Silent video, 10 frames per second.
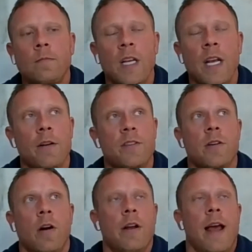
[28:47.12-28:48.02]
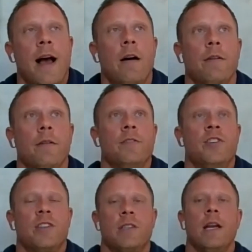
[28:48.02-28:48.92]
It started out
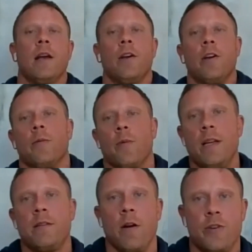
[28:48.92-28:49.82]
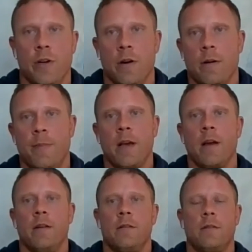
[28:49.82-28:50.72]
just needing a good researcher
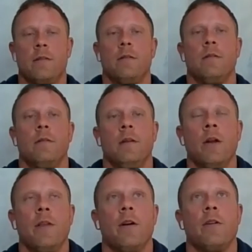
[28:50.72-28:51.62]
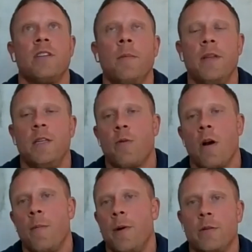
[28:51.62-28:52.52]
because, there are some of these
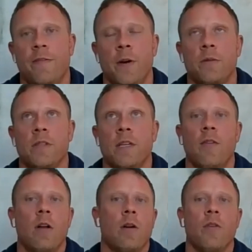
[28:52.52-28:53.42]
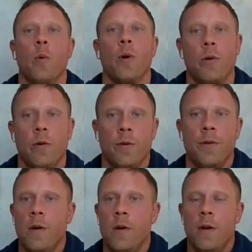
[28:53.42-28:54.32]
properties where folks live all over the world.
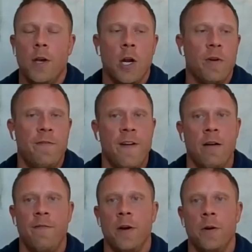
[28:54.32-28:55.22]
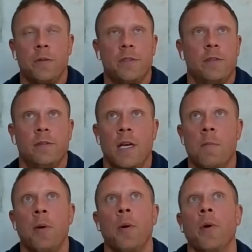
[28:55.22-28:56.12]
We found folks
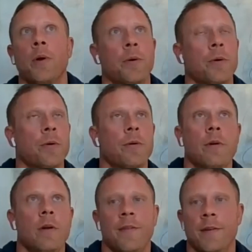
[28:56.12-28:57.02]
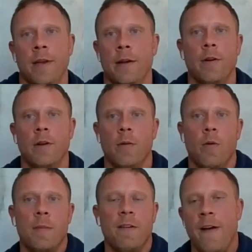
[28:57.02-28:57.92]
in Peru that didn't really
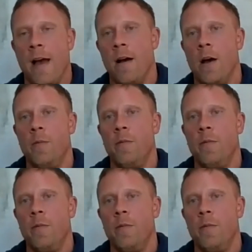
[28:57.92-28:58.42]
want to be found.